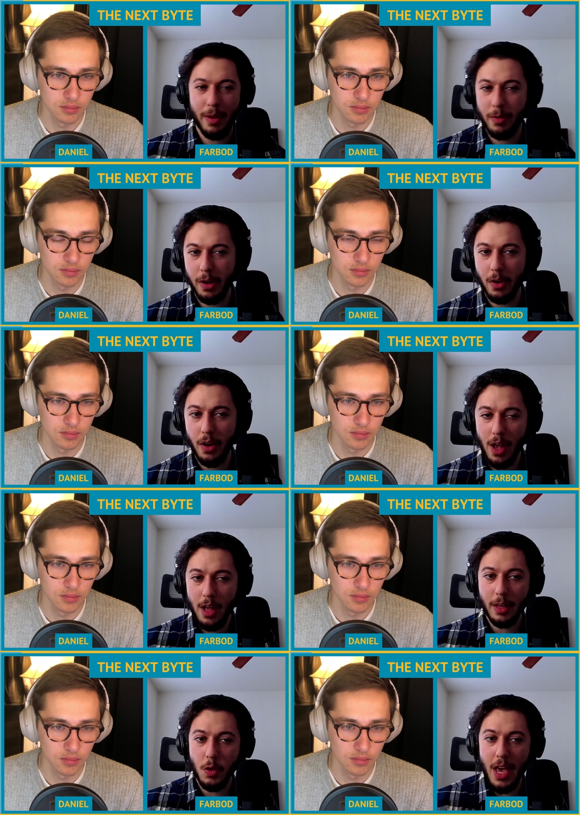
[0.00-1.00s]
Speaker 1: barrier.
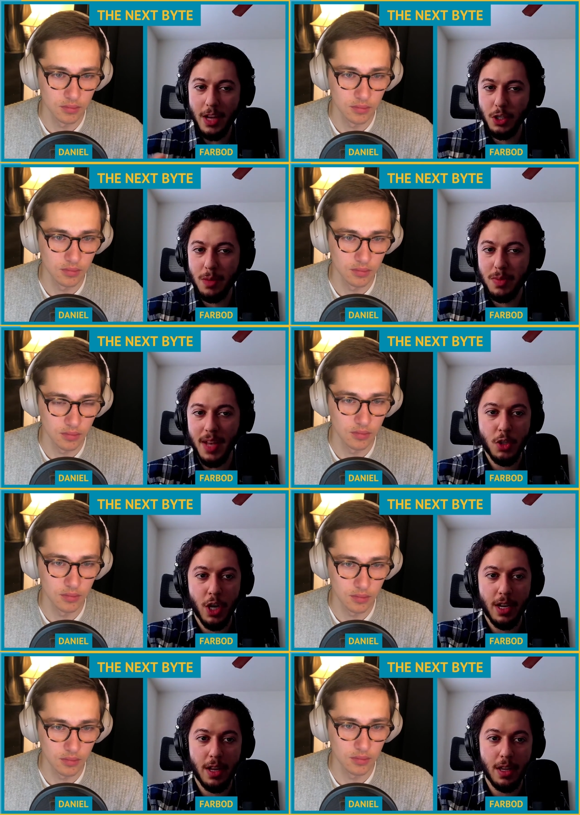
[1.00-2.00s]
Like you can't just keep daisy
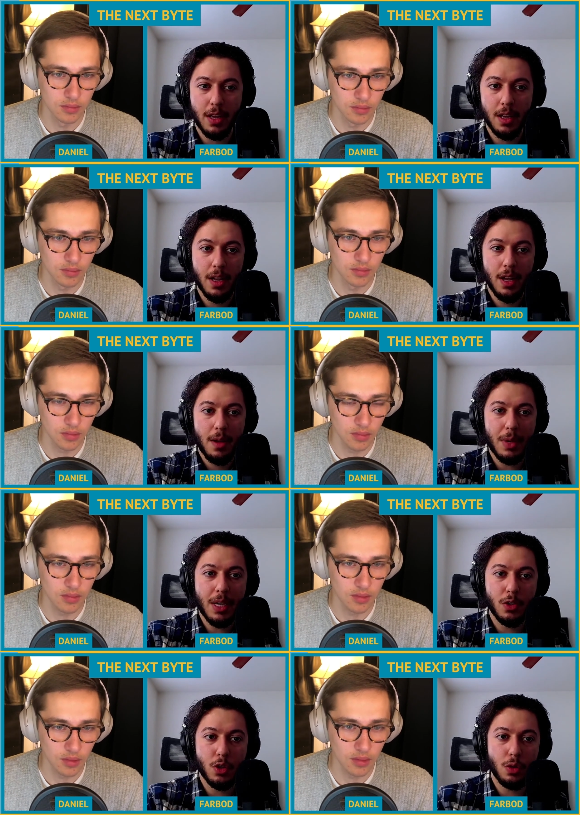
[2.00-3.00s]
chaining
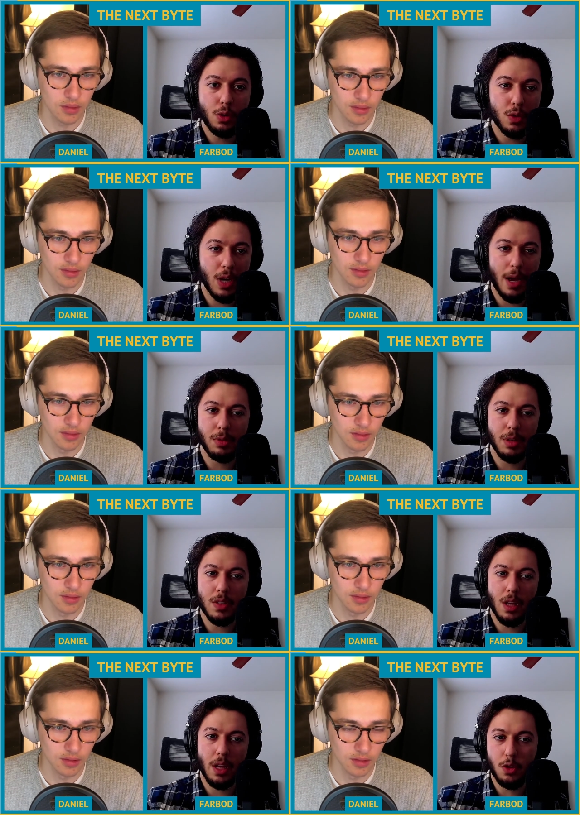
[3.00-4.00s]
because you lose, I believe
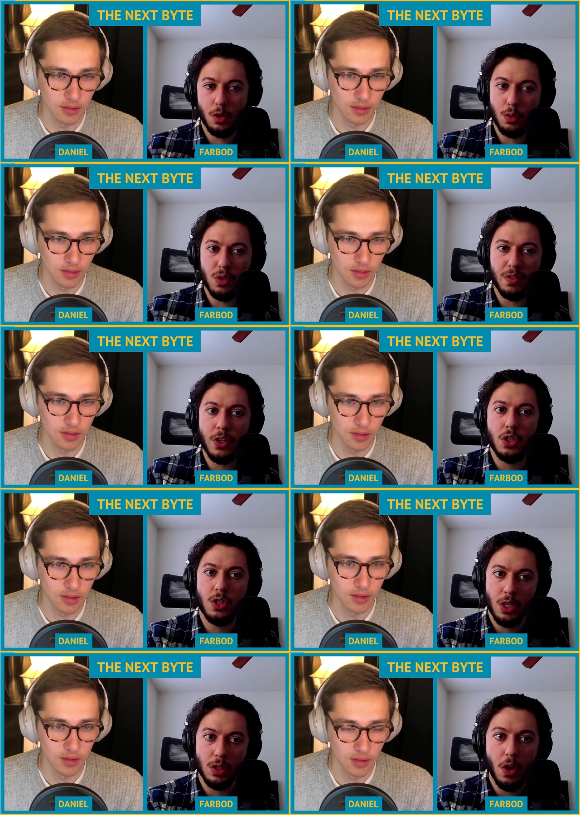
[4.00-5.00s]
it's like you lose
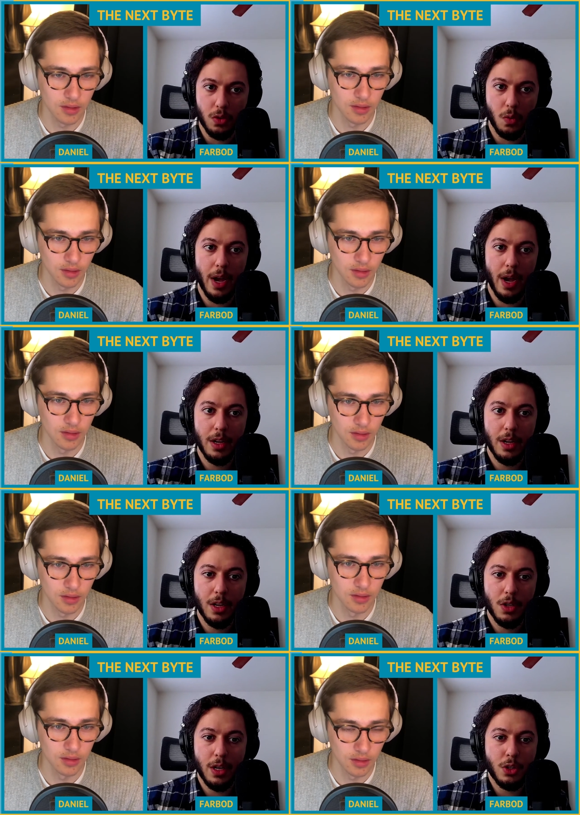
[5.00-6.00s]
efficiency along the way.
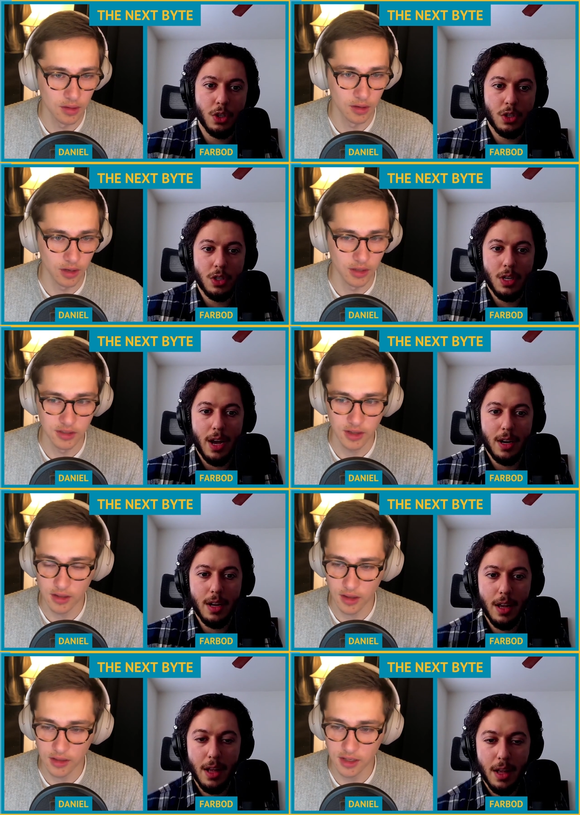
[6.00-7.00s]
So that
Speaker 2: it's okay. Just, so
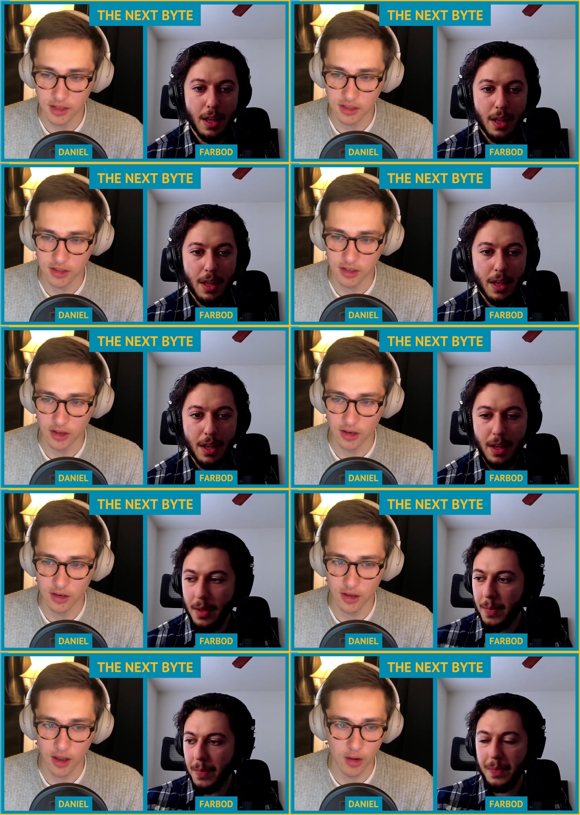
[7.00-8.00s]
that's actually like
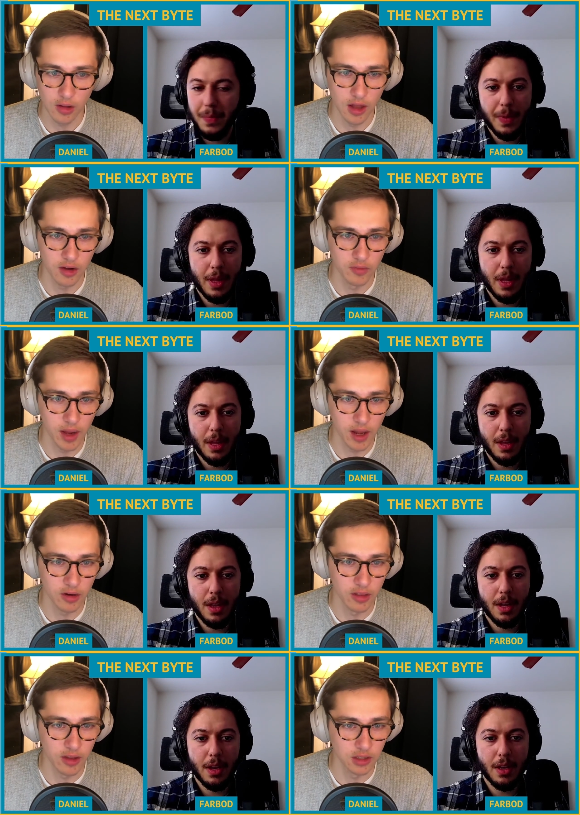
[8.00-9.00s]
how a lot of battery
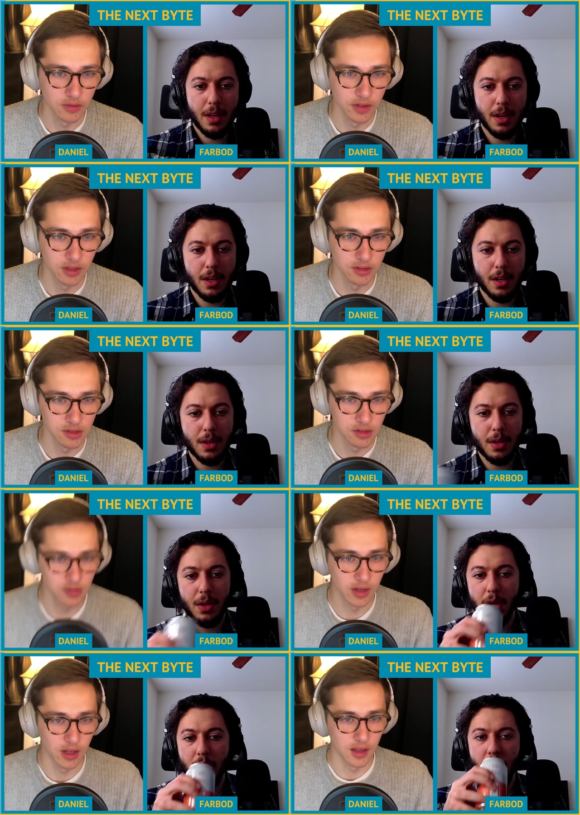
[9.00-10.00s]
electric vehicles are
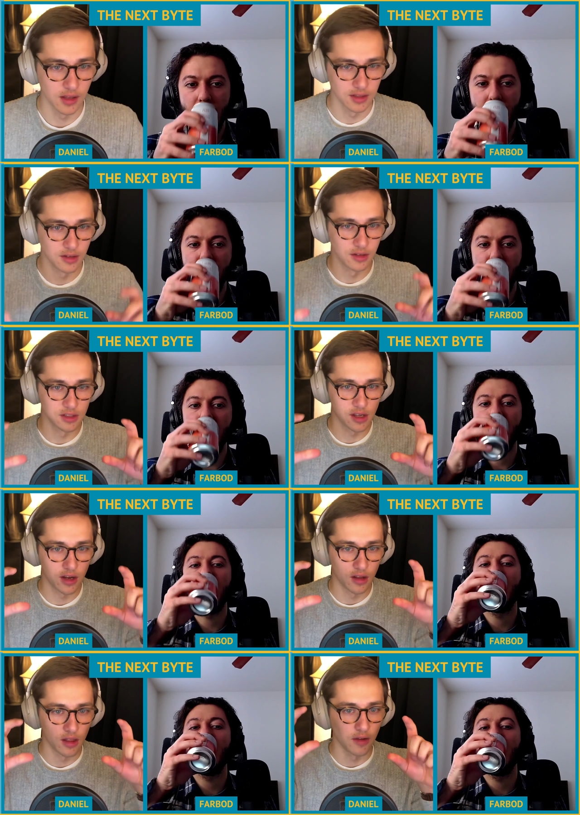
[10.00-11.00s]
doing it, is they're designing a
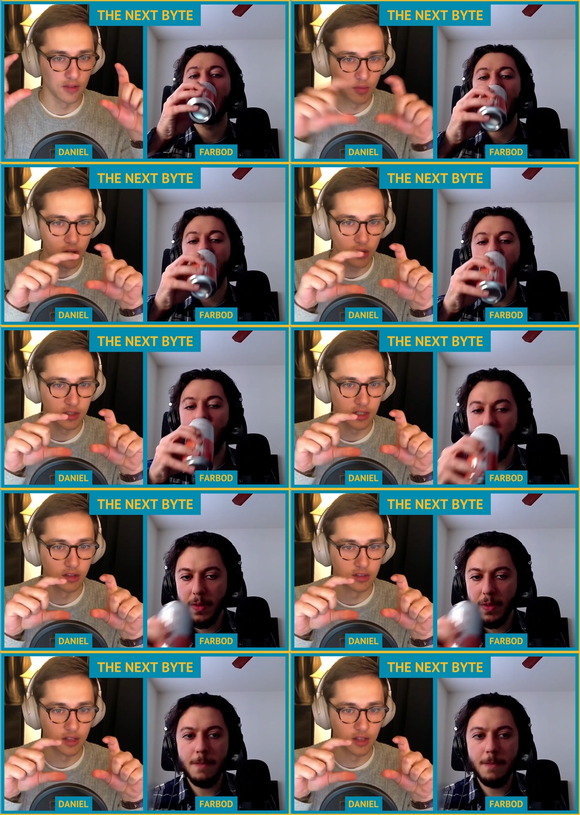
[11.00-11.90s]
lot of smaller cells